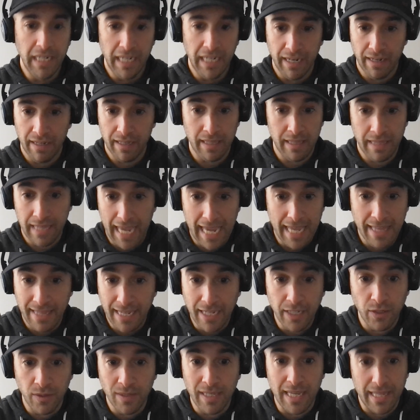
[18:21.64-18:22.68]
and
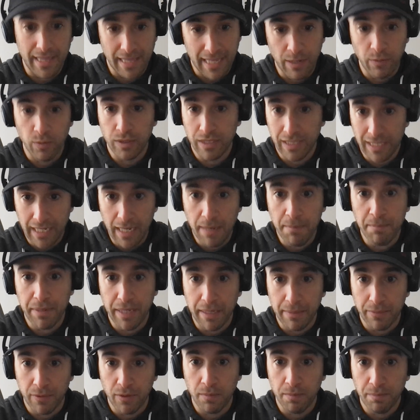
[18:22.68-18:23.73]
they do that. They will DM
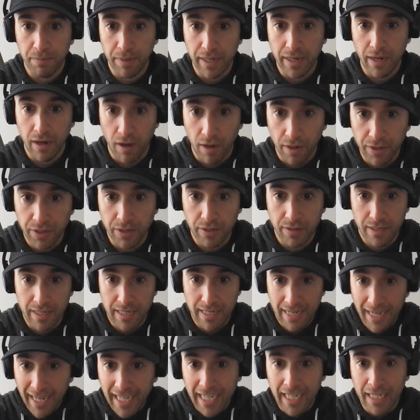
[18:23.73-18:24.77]
people, but under the
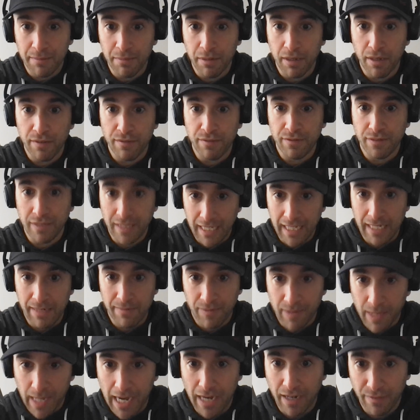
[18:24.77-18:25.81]
name of
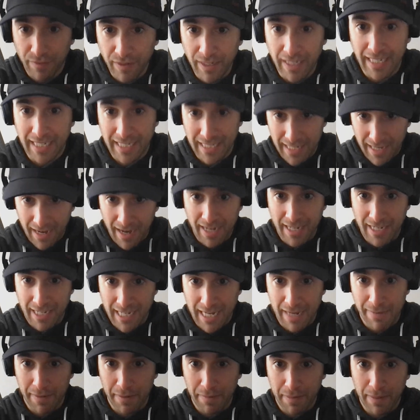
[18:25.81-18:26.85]
Team Gary V. It's not
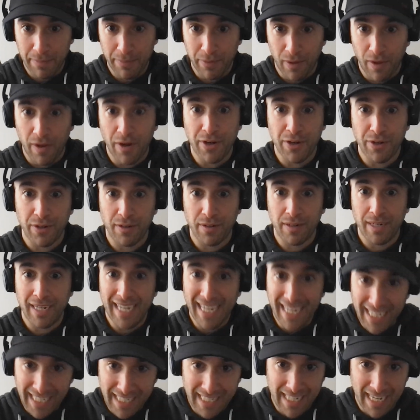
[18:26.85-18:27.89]
DMing people under
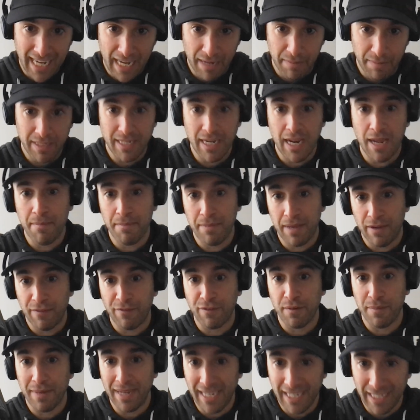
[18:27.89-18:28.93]
his name. It's not
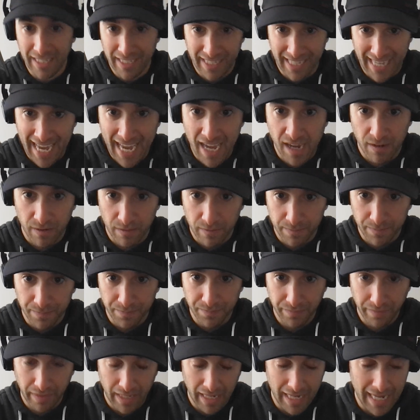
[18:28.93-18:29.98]
from his account.
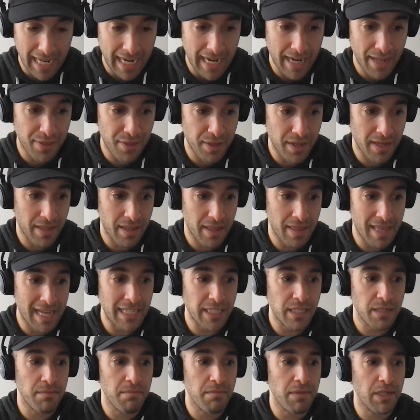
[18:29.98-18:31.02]
And I think
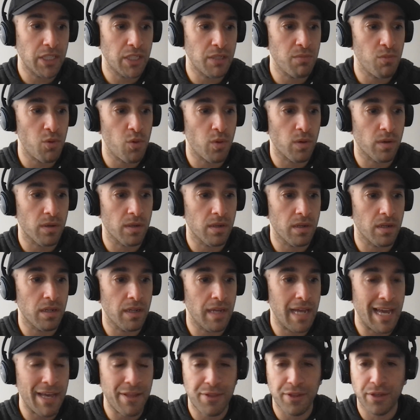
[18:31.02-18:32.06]
that's a much more
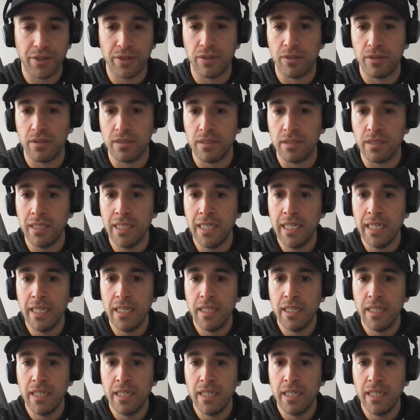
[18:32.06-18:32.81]
ethical